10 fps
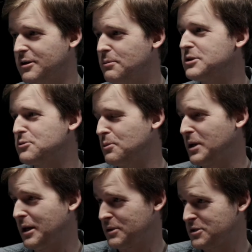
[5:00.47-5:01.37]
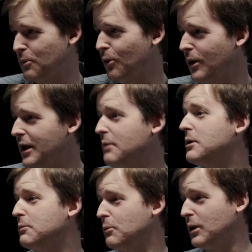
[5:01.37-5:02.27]
commits were becoming smaller and
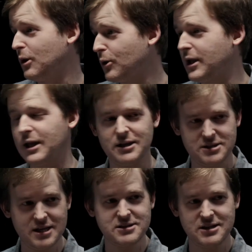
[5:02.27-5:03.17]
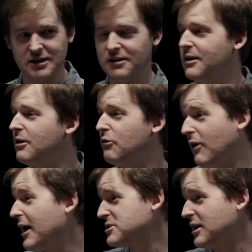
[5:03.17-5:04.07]
people were looking and testing
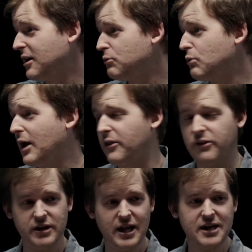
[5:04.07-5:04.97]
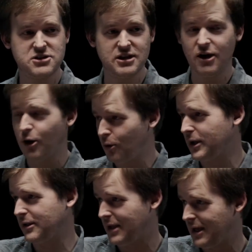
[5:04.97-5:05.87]
faster rather than actually
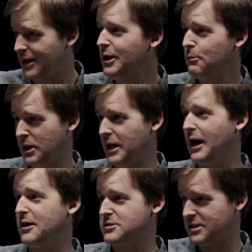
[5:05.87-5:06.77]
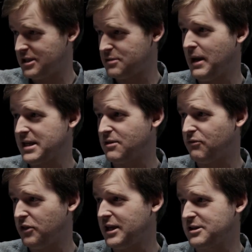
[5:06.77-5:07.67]
holding their PRs to these massive
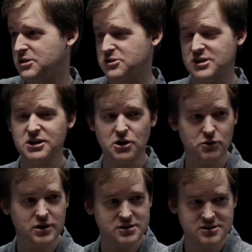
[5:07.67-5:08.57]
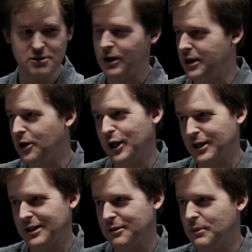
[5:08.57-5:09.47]
things because they don't necessarily know how to
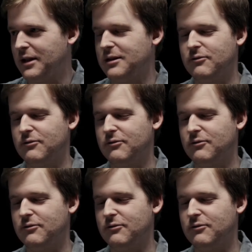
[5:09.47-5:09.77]
get them out in